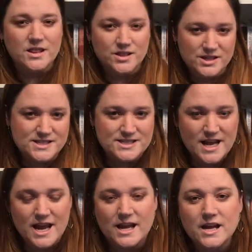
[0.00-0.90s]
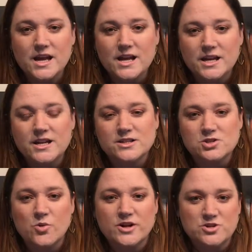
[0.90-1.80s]
This day, he is
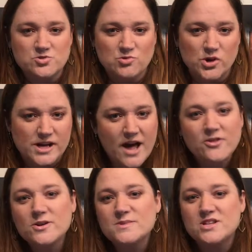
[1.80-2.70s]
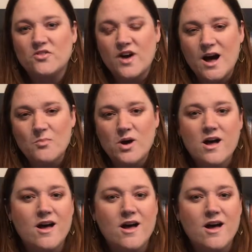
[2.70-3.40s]
going to gather himself up,